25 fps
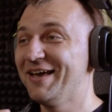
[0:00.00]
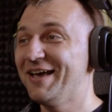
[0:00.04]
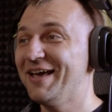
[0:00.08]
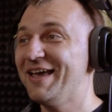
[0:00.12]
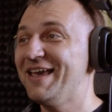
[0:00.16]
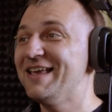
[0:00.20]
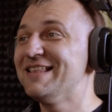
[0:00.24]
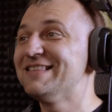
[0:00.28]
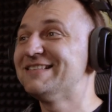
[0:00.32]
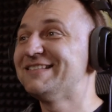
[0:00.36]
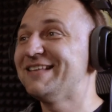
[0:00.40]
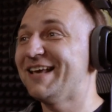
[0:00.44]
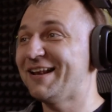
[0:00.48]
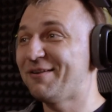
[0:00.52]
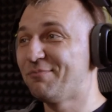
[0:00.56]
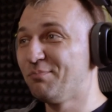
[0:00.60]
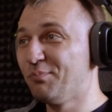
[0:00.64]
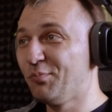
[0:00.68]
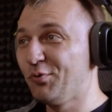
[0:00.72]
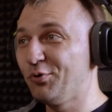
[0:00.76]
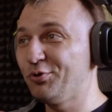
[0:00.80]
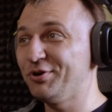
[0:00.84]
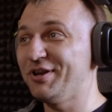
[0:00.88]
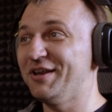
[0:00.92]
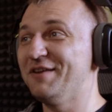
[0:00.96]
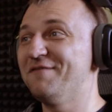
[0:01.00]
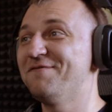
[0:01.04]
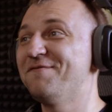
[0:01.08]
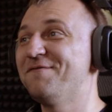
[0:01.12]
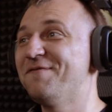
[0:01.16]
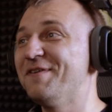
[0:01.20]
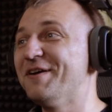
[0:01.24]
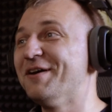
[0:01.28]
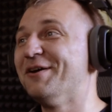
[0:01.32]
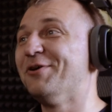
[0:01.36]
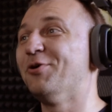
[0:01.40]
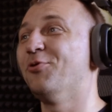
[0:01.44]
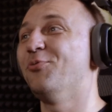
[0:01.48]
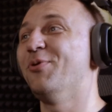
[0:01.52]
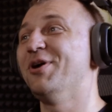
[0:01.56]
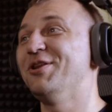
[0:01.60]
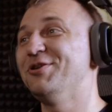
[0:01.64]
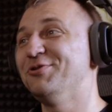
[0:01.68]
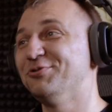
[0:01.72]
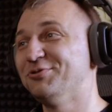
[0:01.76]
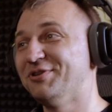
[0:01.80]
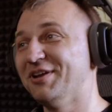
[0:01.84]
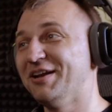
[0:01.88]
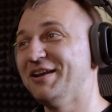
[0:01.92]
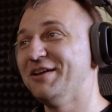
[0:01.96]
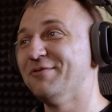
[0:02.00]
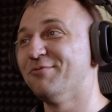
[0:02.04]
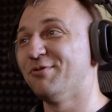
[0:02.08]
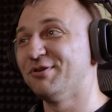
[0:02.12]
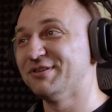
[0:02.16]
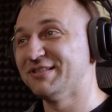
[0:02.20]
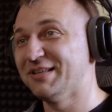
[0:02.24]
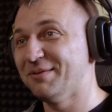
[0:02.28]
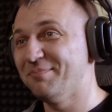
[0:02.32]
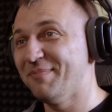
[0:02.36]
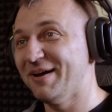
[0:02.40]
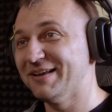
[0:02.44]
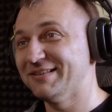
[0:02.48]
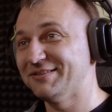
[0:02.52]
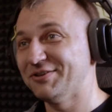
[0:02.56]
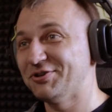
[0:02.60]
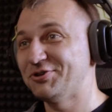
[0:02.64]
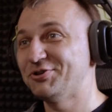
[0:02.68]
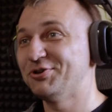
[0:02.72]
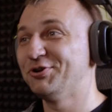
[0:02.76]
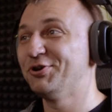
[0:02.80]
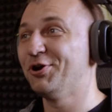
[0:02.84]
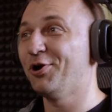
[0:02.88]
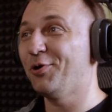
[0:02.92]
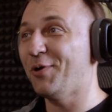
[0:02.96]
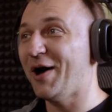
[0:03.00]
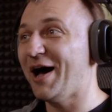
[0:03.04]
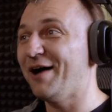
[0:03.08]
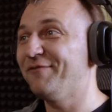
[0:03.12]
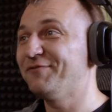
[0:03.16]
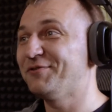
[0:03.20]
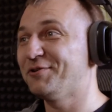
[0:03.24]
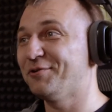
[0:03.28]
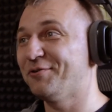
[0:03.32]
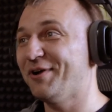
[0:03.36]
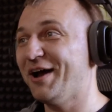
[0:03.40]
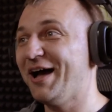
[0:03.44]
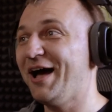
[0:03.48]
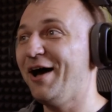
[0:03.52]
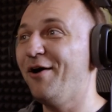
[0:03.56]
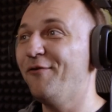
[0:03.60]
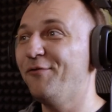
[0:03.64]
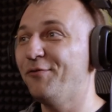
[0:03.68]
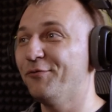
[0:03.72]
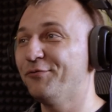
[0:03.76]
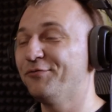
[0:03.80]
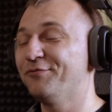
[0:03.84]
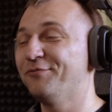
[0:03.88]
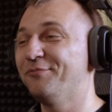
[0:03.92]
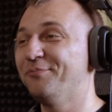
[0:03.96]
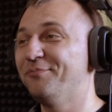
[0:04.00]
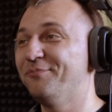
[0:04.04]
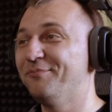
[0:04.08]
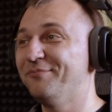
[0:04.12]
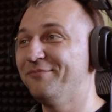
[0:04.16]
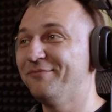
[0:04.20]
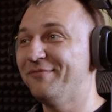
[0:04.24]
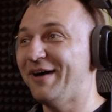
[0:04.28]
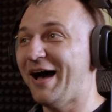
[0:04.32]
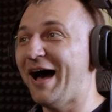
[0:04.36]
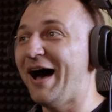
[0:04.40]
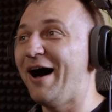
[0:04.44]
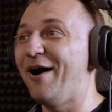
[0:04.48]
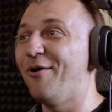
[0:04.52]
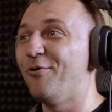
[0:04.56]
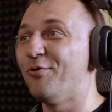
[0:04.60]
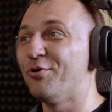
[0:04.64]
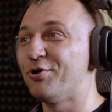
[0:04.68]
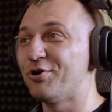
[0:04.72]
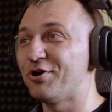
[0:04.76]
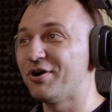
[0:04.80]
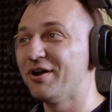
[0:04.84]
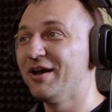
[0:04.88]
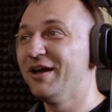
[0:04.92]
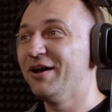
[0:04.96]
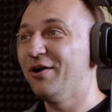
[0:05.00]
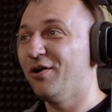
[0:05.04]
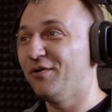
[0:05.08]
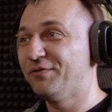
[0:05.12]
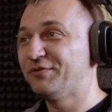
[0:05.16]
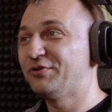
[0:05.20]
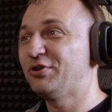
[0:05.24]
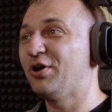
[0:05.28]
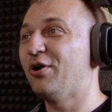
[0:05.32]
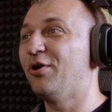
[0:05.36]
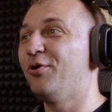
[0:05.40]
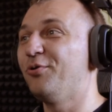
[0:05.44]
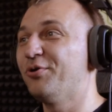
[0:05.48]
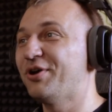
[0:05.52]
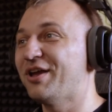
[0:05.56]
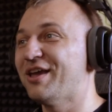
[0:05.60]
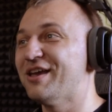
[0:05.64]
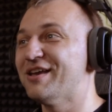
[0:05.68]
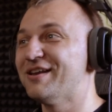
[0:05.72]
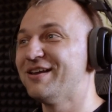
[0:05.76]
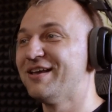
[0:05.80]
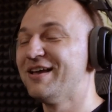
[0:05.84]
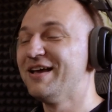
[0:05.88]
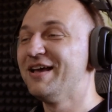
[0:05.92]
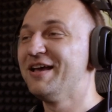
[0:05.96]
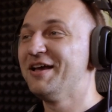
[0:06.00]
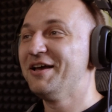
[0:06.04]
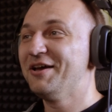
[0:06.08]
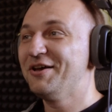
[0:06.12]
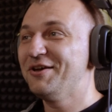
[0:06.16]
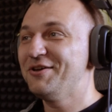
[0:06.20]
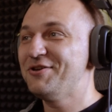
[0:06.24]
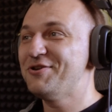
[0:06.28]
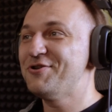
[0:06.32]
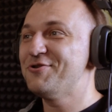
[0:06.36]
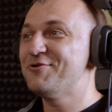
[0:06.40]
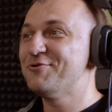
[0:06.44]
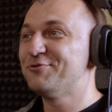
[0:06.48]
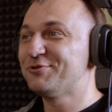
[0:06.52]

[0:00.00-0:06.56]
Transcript: in that mood and feel when you deliver the message. After a half of hour of talking, you